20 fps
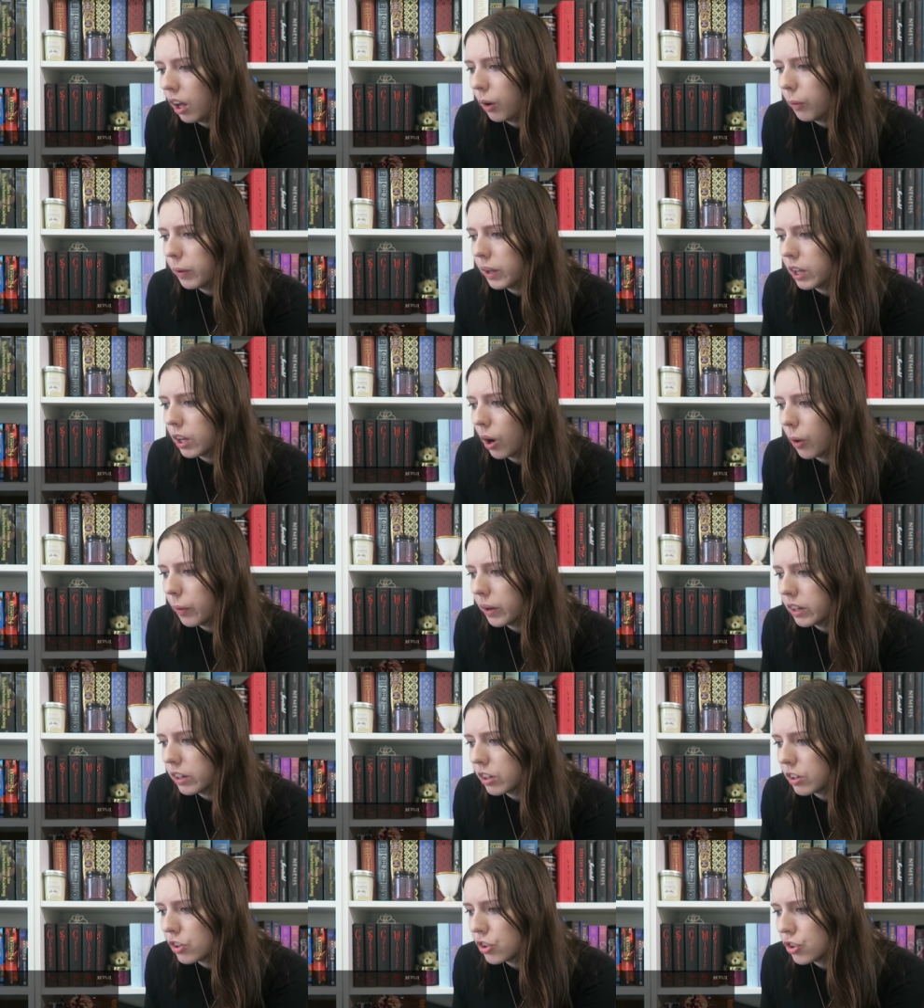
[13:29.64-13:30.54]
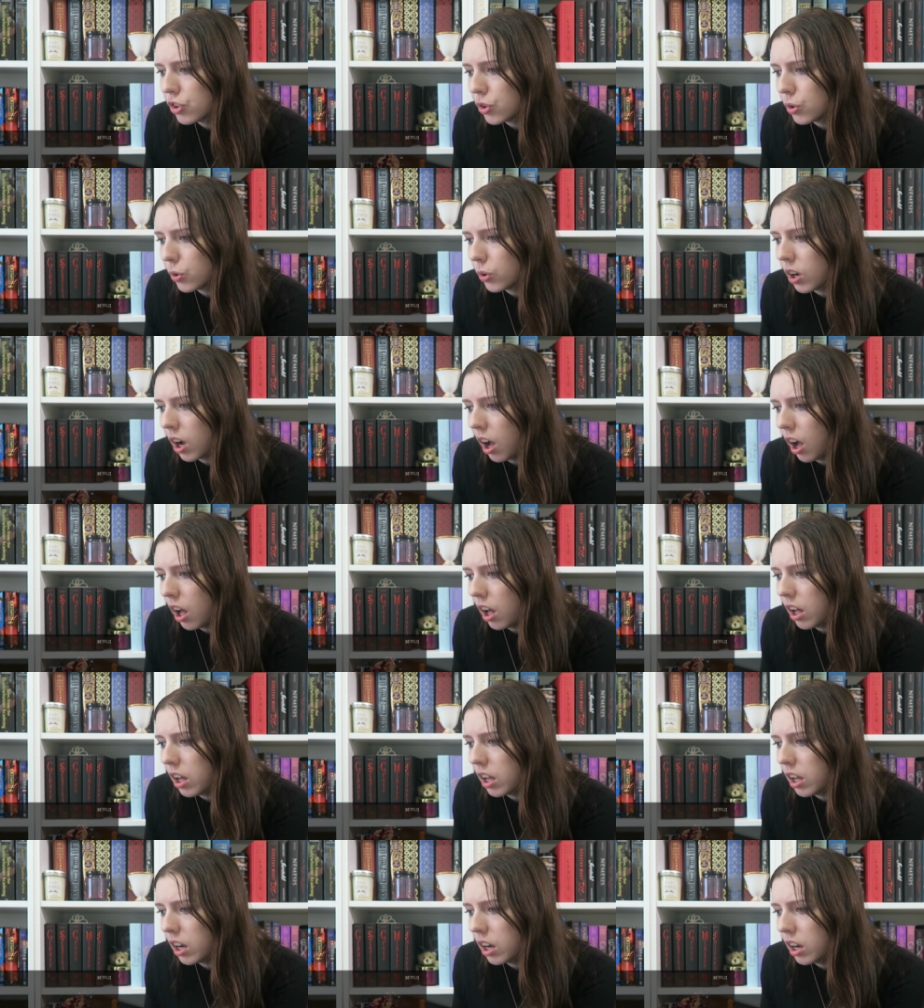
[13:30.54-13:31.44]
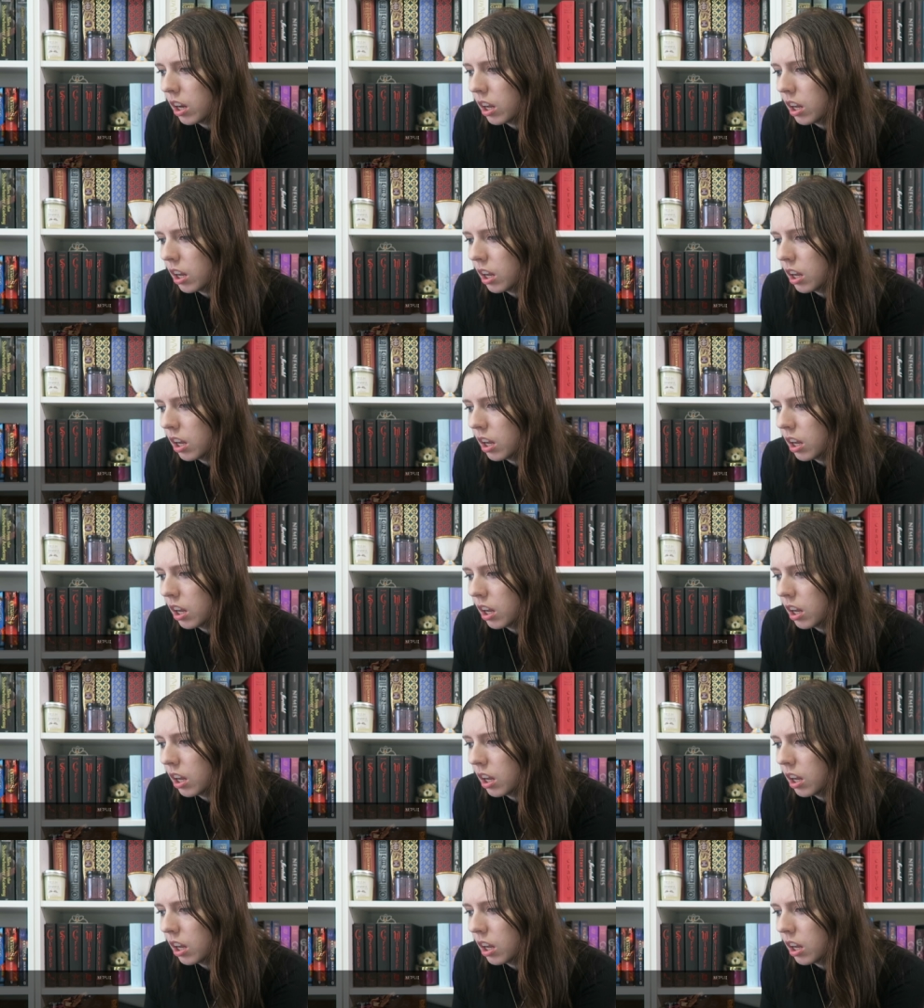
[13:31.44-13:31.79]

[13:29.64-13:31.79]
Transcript: Are we going to Shu Han?